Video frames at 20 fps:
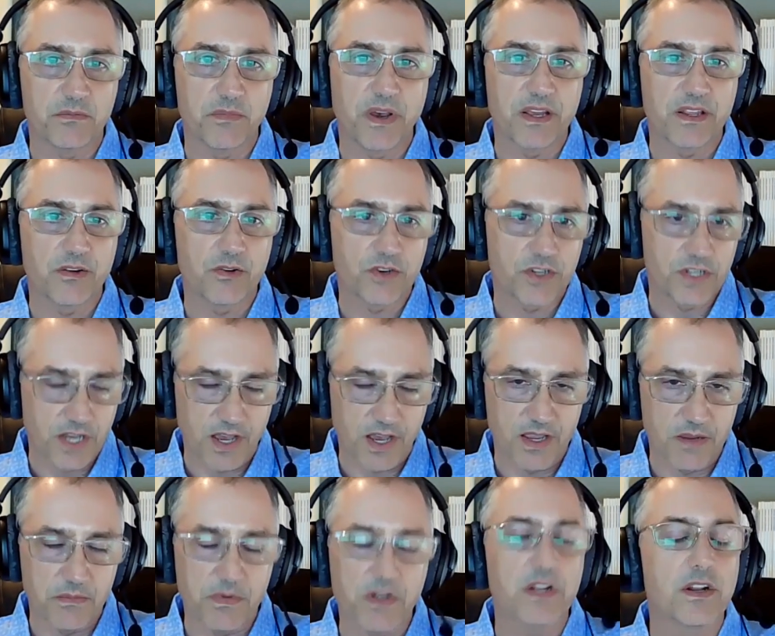by their
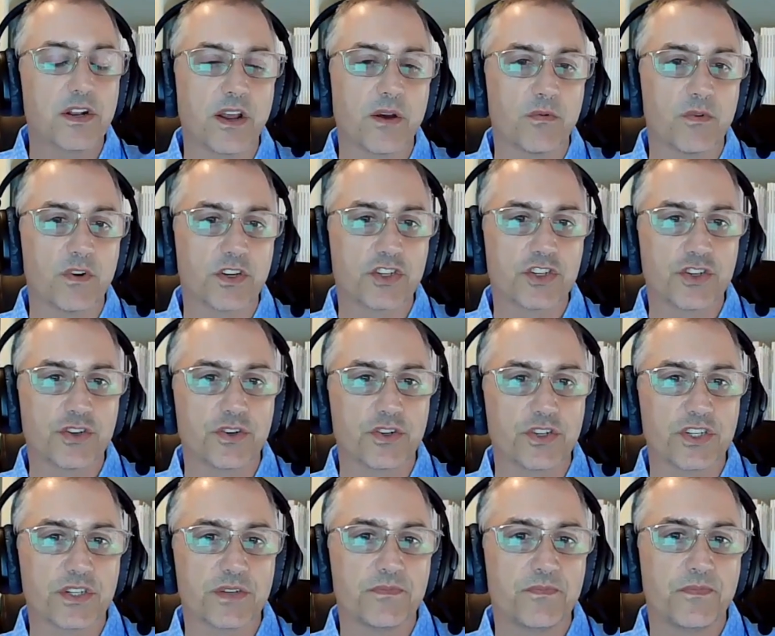time in a network
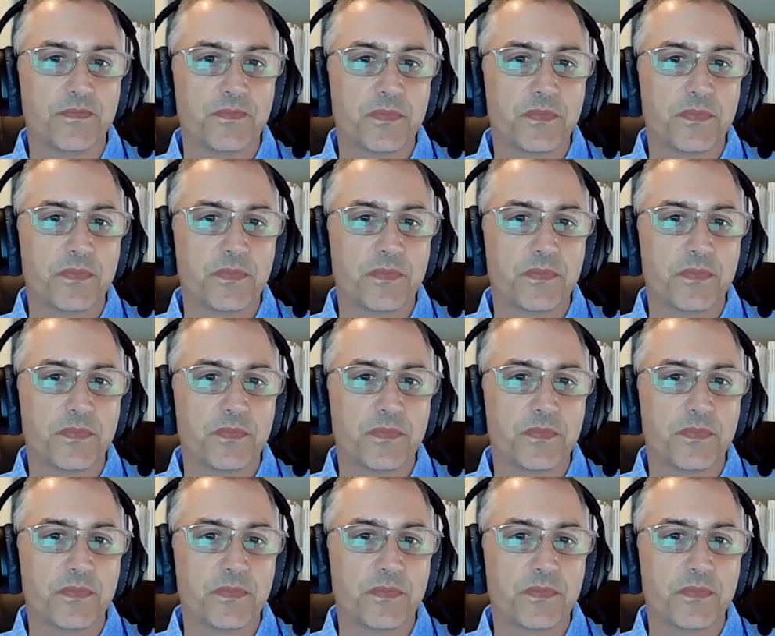church.